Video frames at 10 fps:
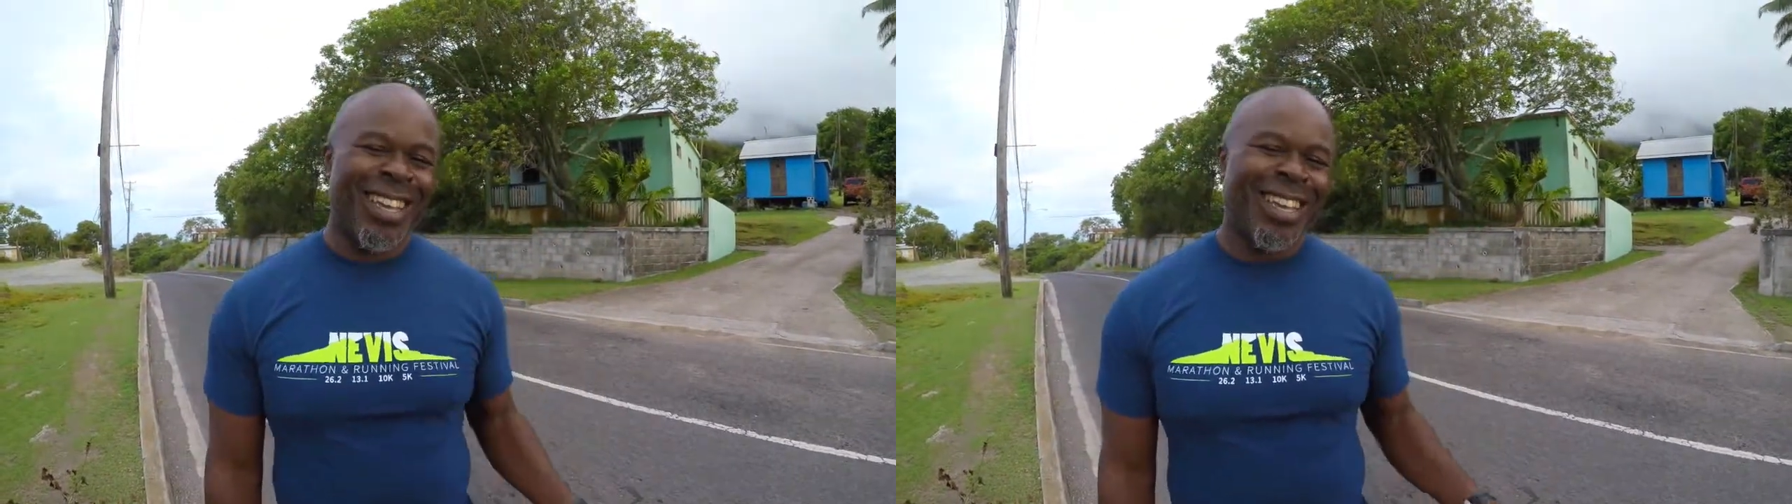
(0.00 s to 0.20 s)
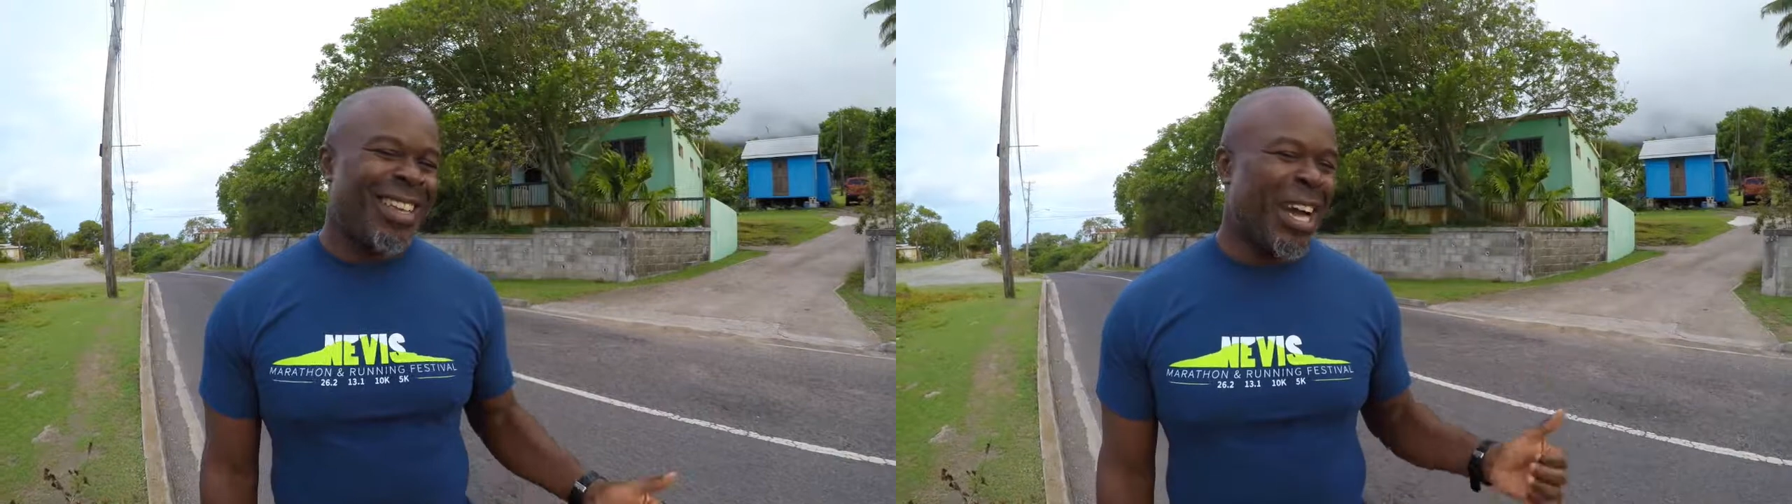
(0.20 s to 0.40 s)

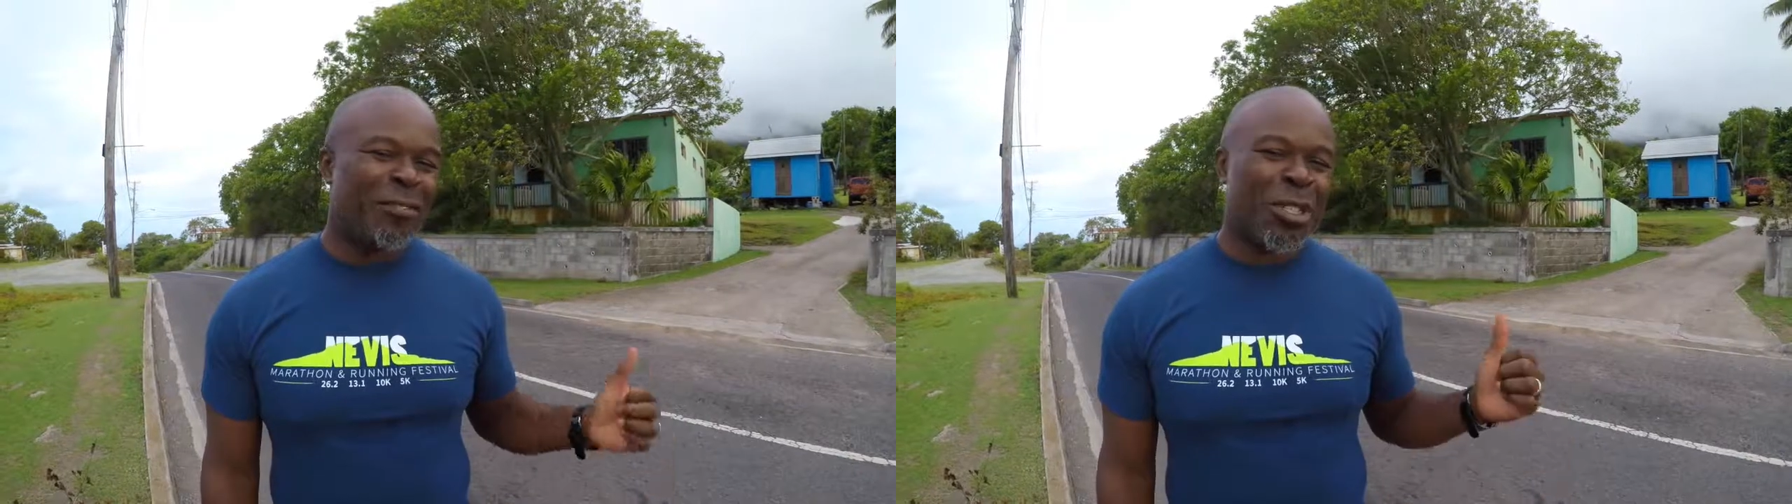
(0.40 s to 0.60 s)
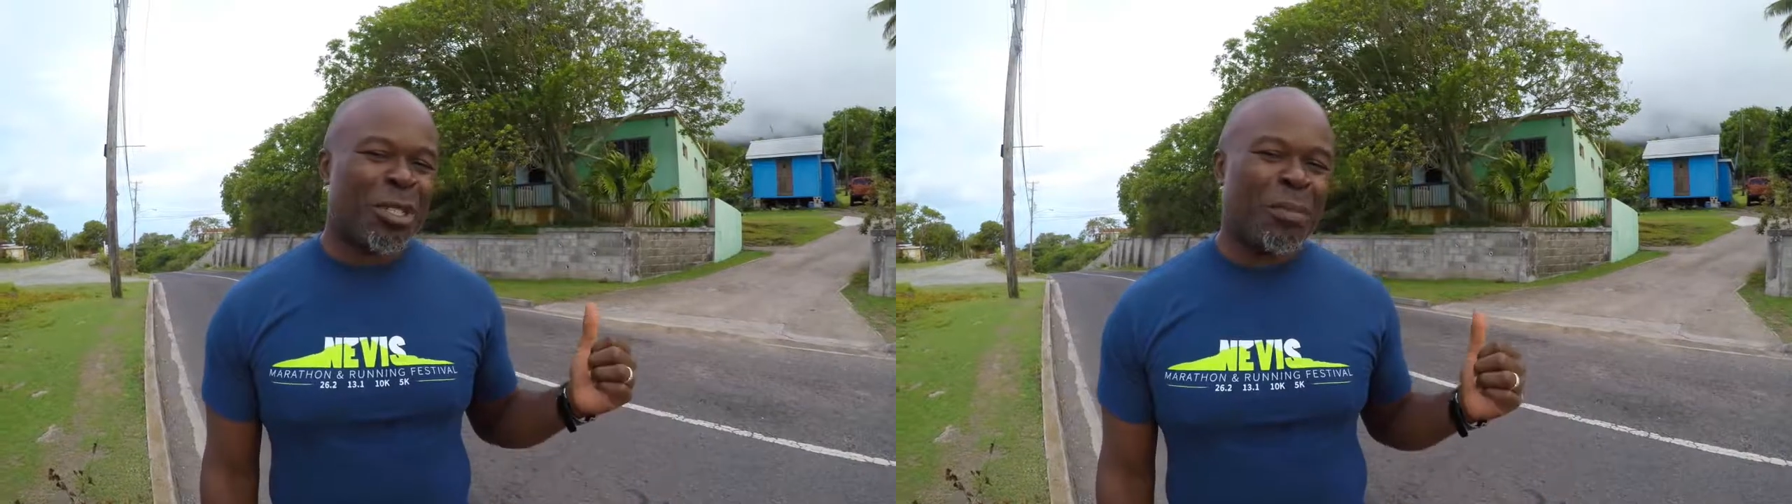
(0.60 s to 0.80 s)
You
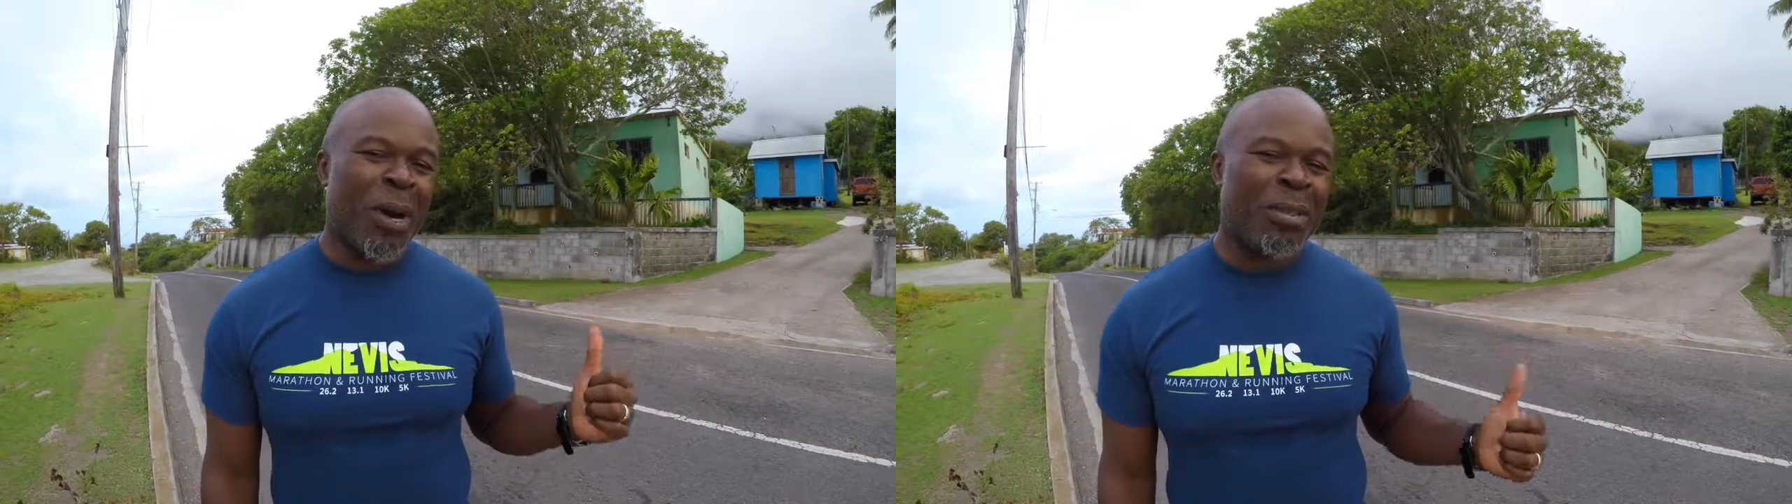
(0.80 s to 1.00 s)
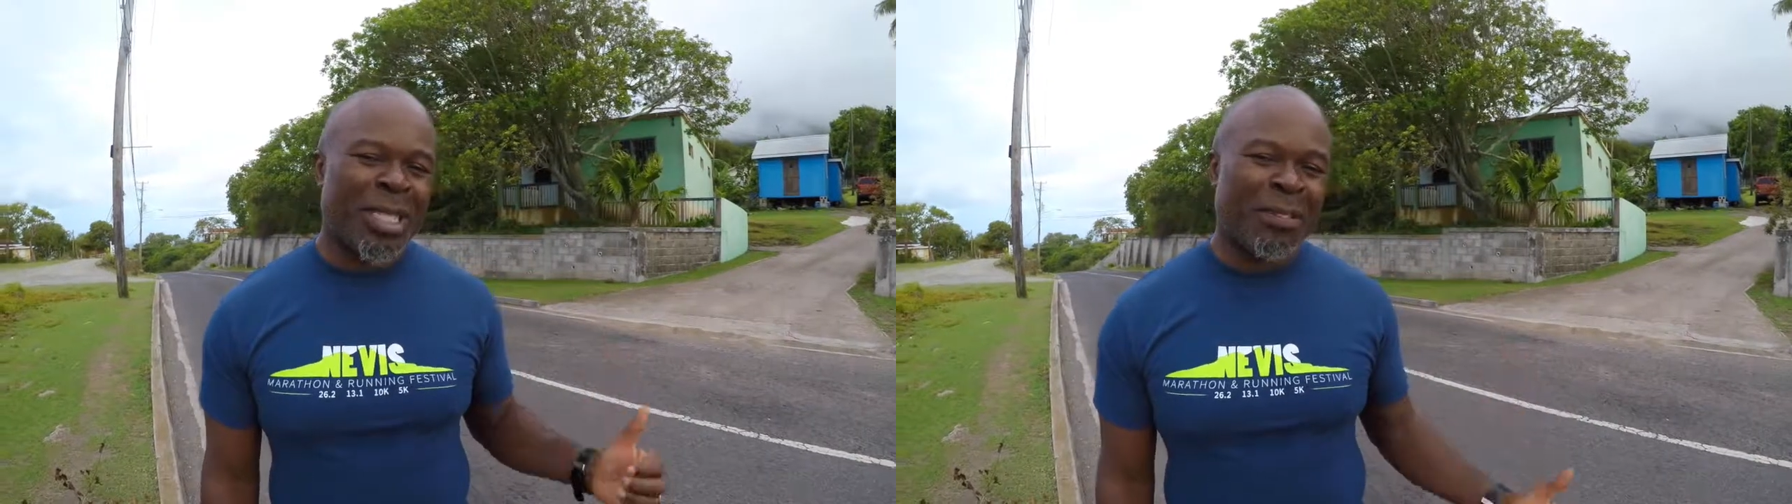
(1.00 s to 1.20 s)
have just
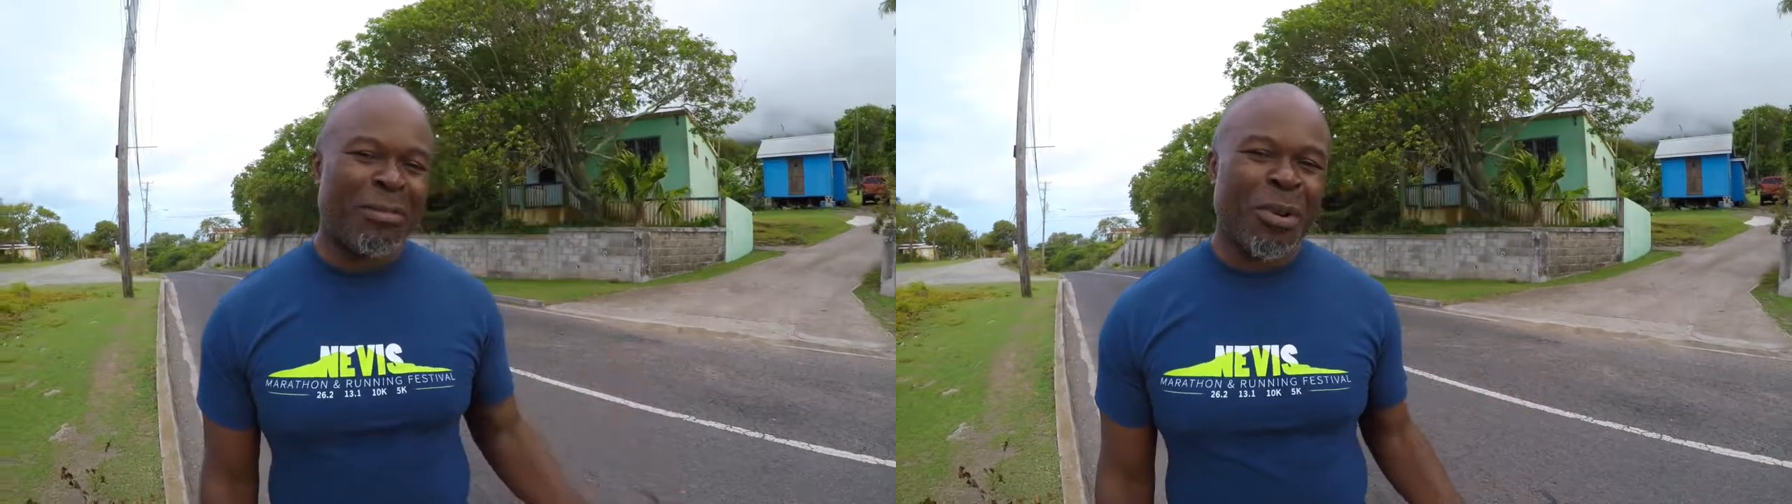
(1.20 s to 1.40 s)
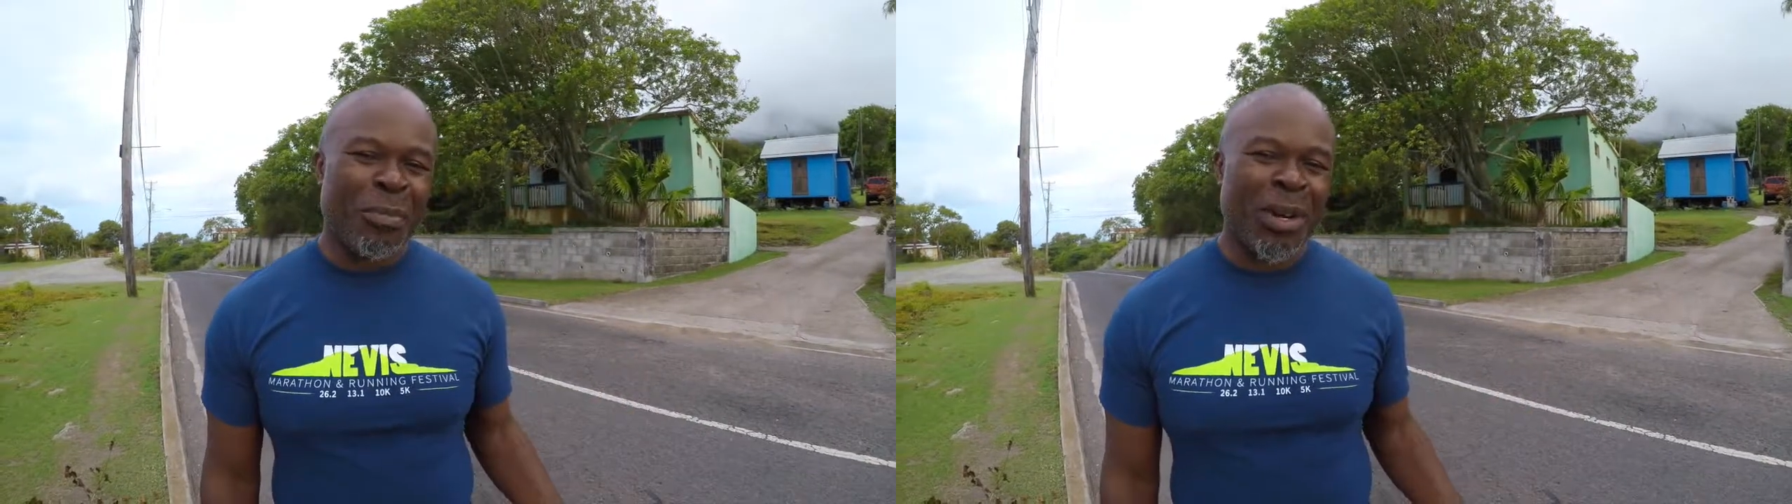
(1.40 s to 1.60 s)
about 7
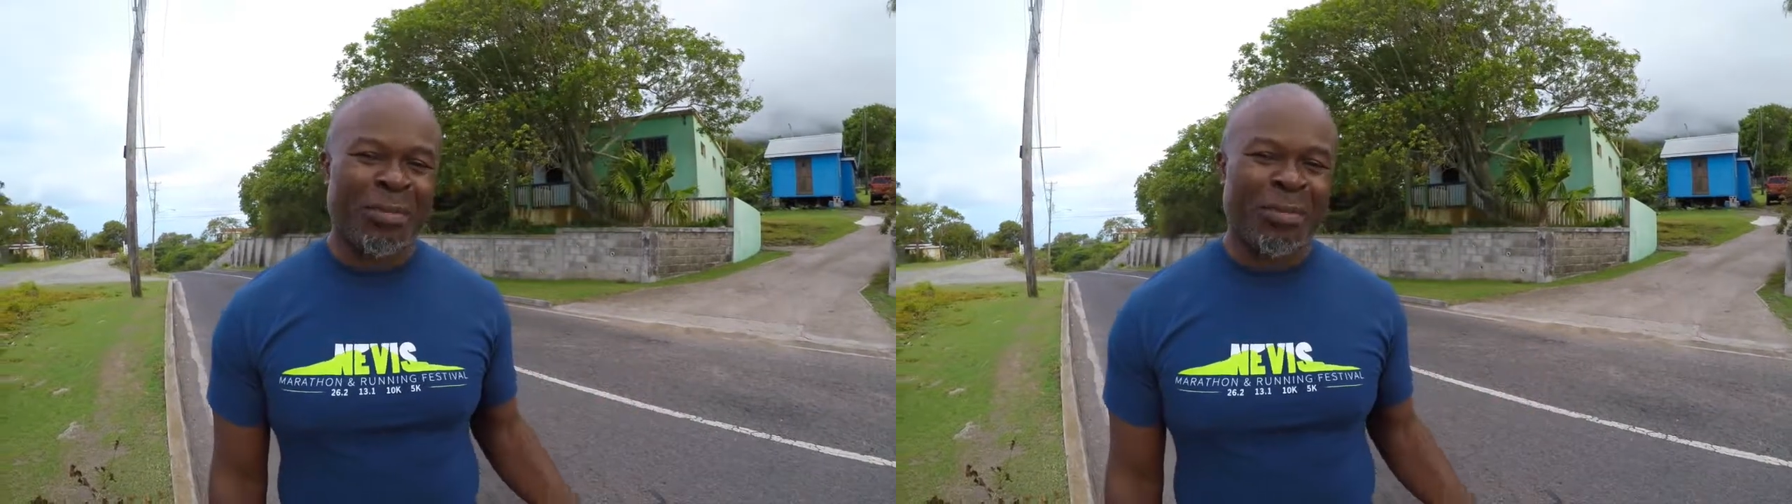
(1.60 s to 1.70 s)
more,